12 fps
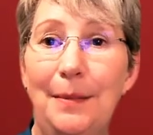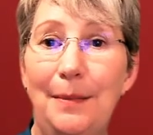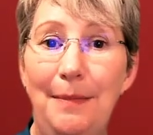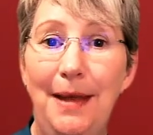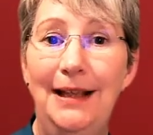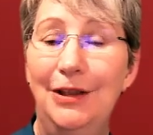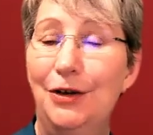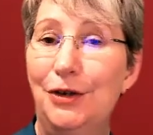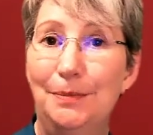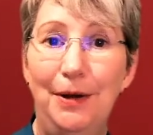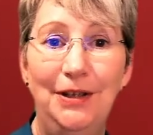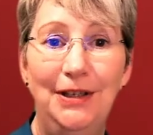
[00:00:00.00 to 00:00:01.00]
make those
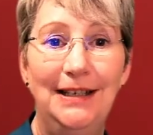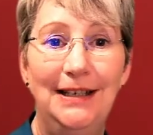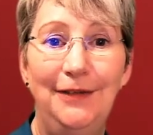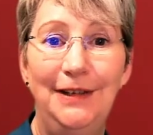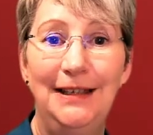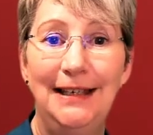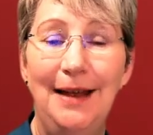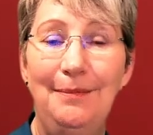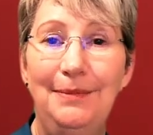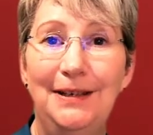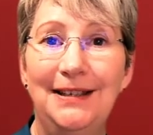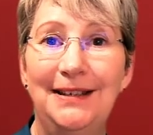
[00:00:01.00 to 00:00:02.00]
positive
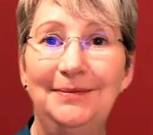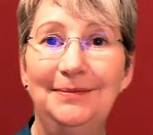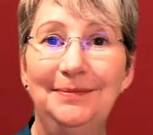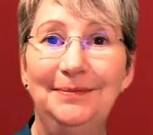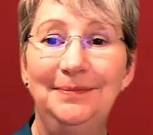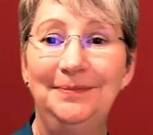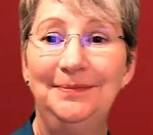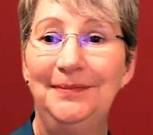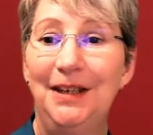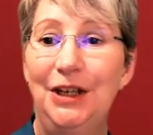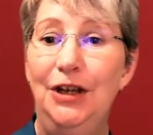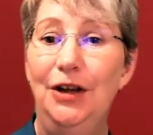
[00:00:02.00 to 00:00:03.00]
steps.
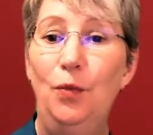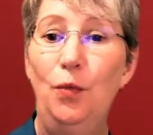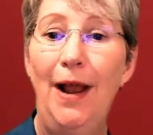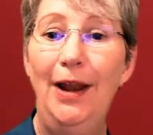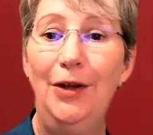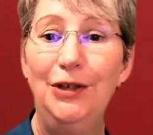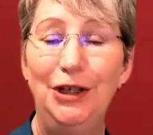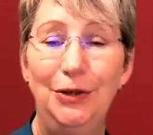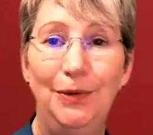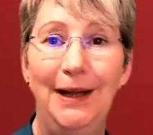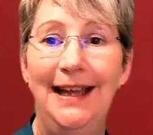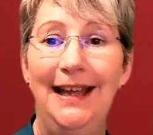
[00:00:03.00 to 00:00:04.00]
You're well on your
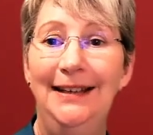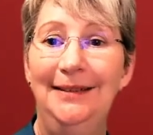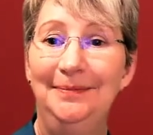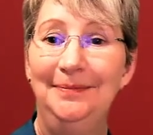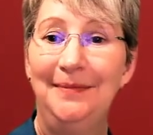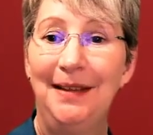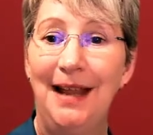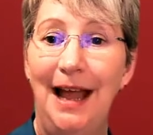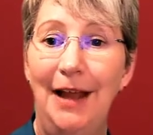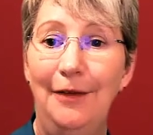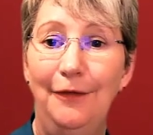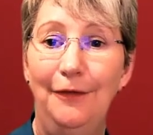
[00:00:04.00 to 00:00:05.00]
way,
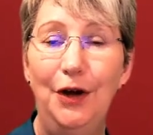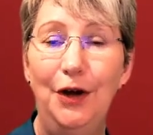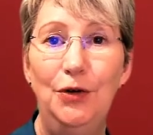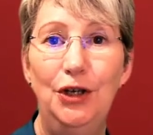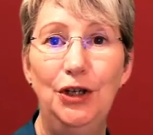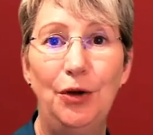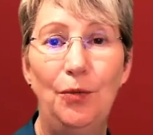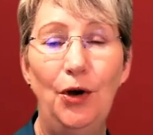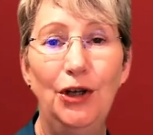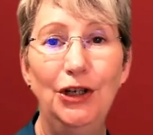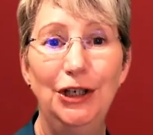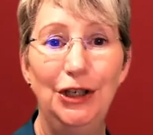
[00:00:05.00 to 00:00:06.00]
and focus on
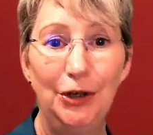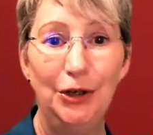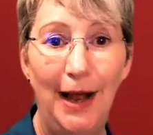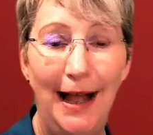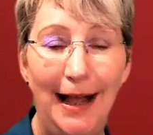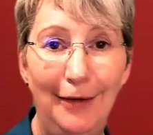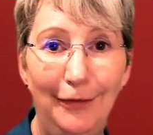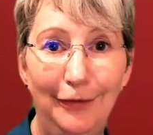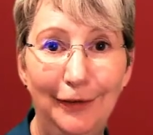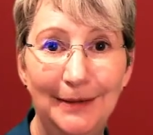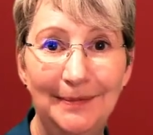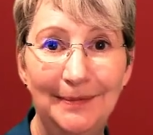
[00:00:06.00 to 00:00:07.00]
what you do have.
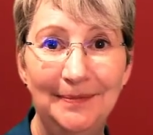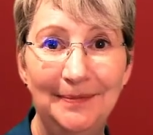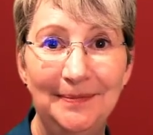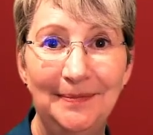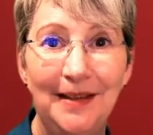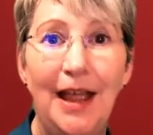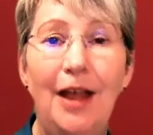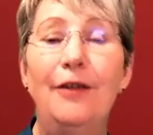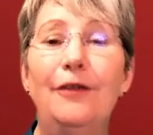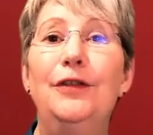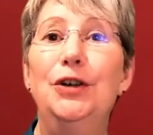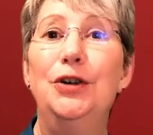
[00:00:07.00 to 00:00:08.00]

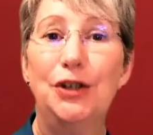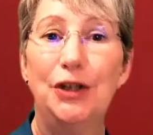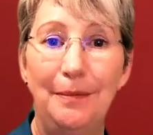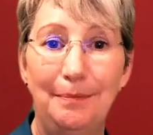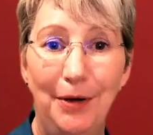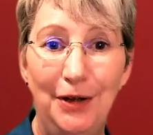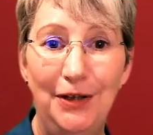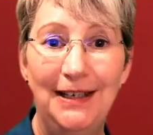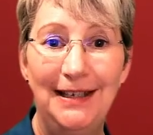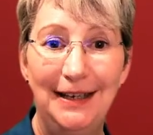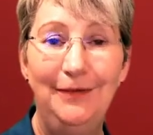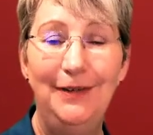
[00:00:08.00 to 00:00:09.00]
Focus on
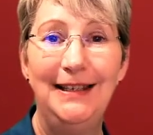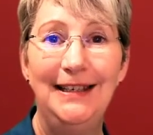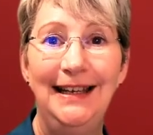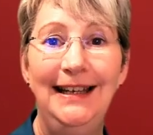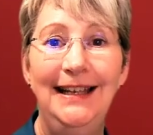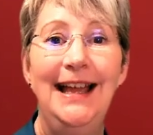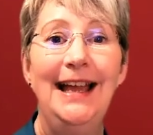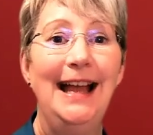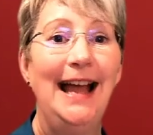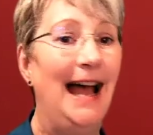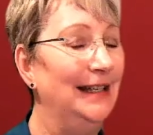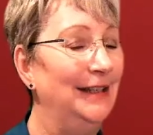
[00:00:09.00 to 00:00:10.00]
positivity.
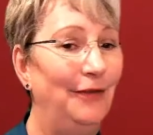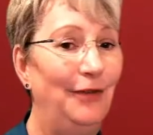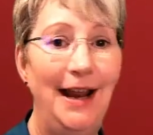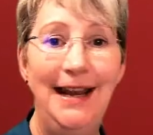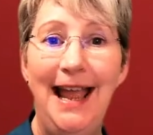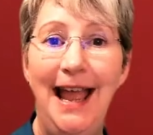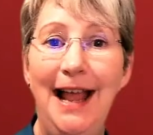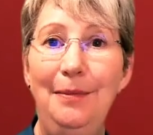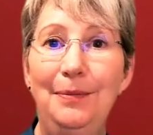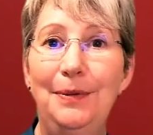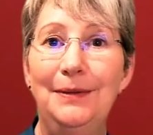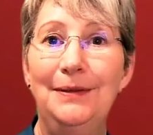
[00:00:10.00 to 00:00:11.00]
Ask for any
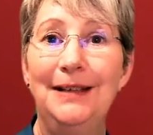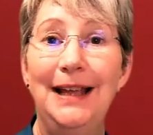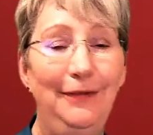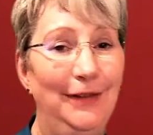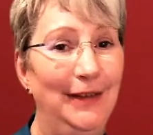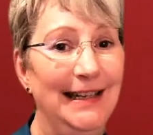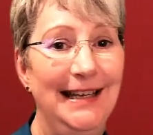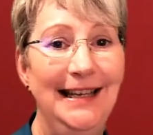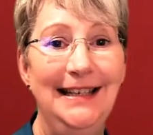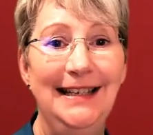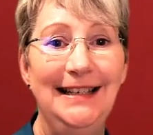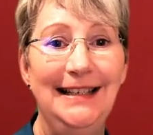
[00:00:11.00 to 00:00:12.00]
help if you
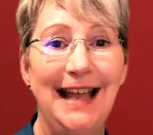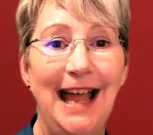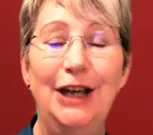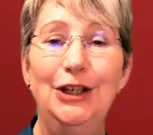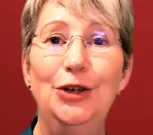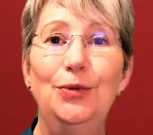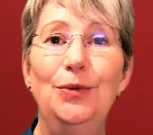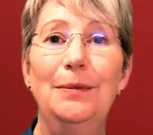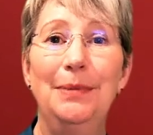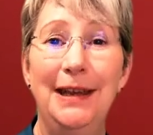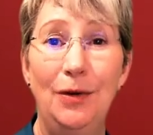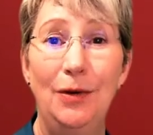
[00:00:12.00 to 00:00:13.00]
need it, and you will
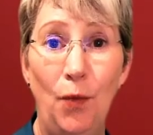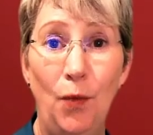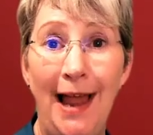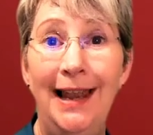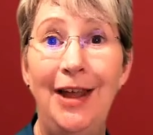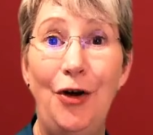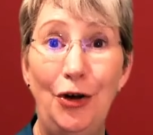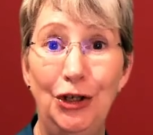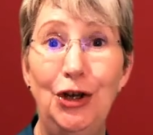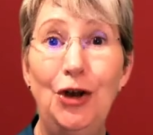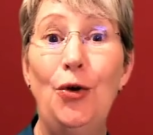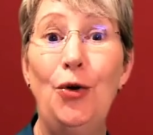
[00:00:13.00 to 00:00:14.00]
be well on
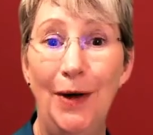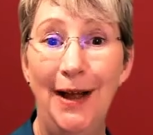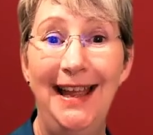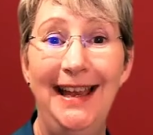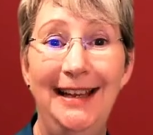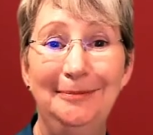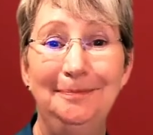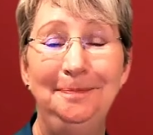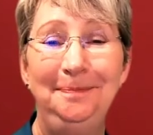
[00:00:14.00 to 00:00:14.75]
your way.